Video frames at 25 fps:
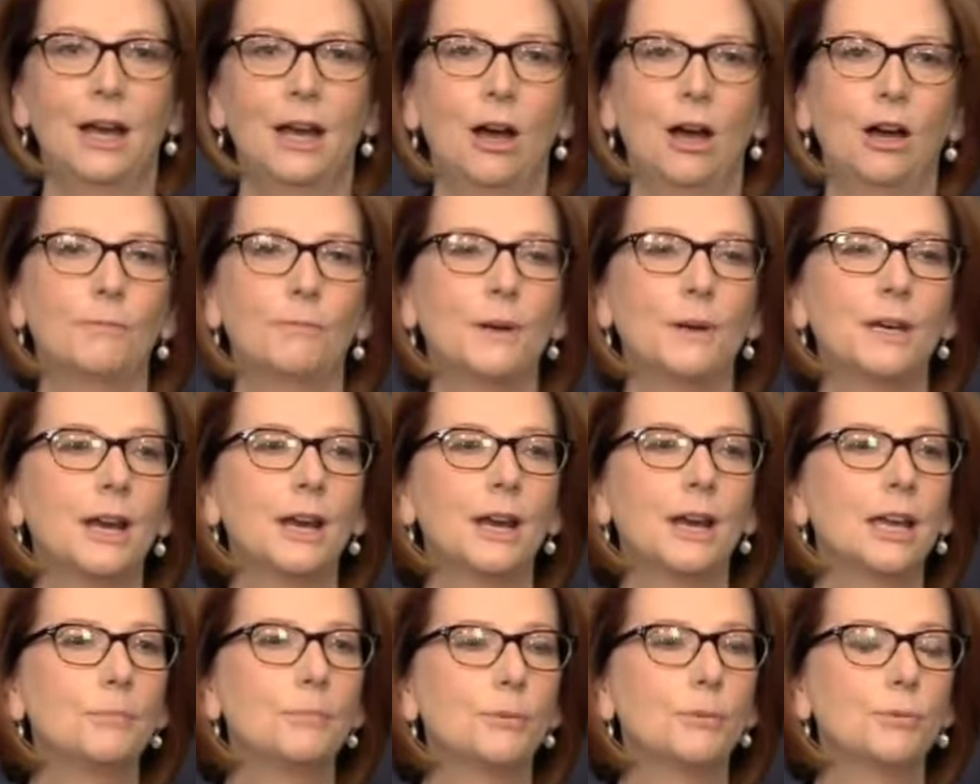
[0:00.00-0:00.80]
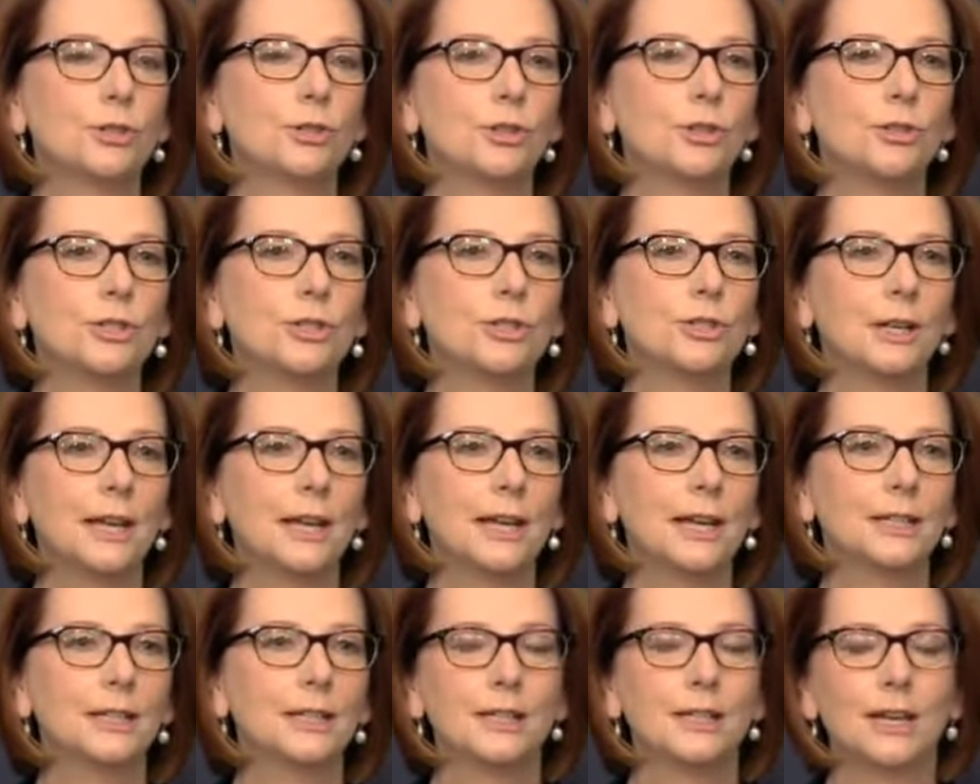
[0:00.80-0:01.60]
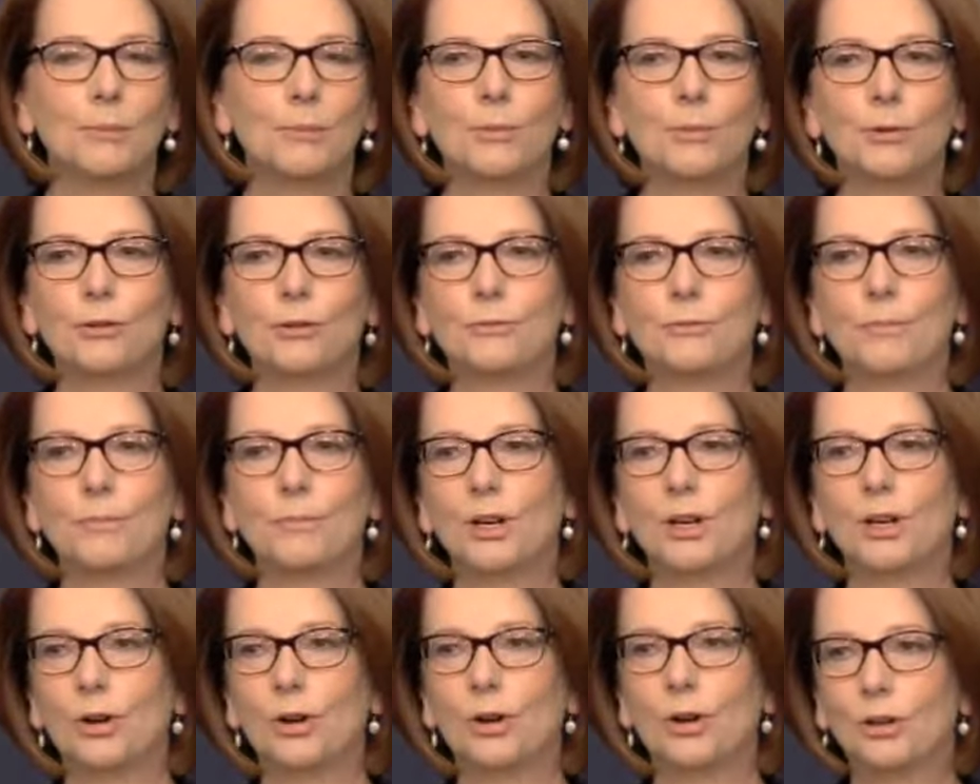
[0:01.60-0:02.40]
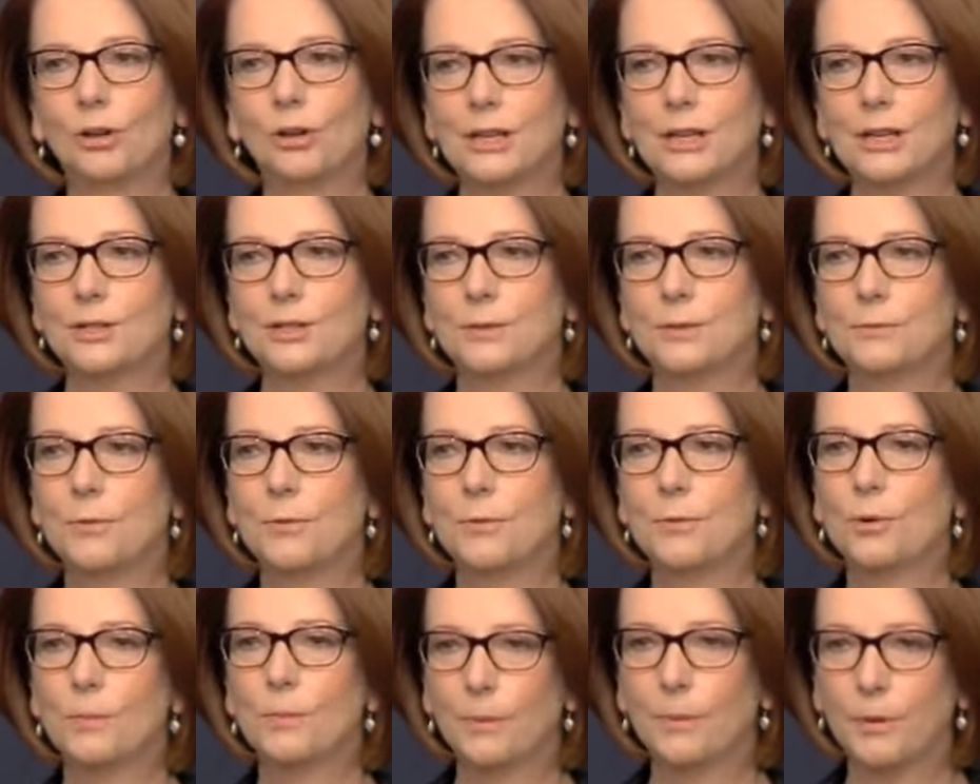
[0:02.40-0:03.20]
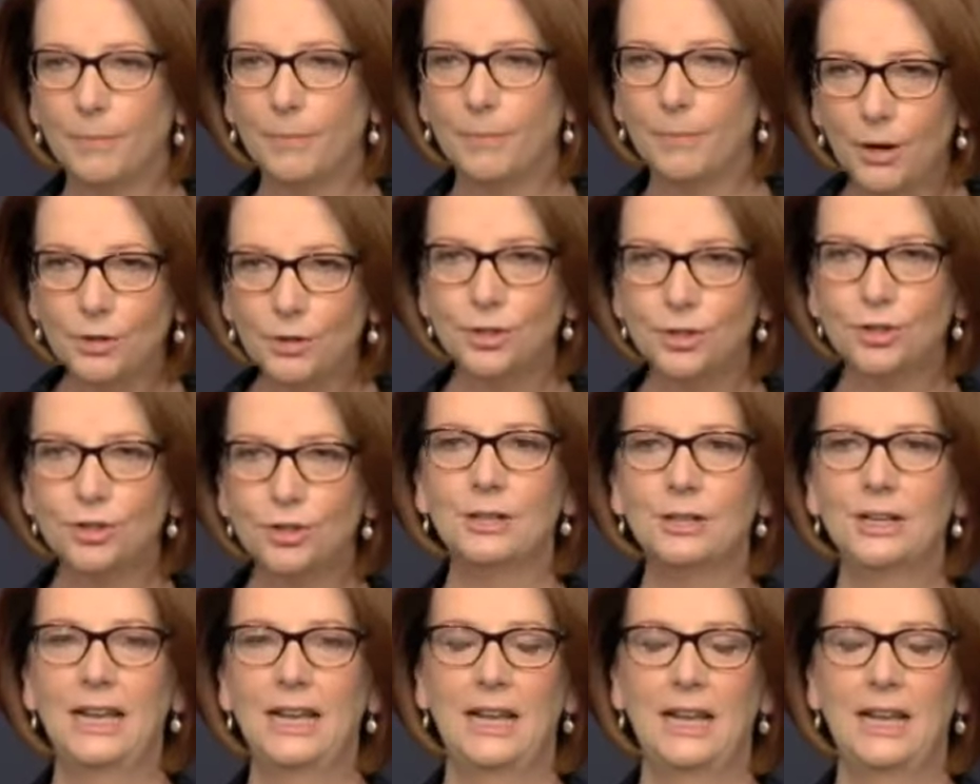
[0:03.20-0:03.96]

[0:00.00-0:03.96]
I've been able to select a number of my colleagues for promotion,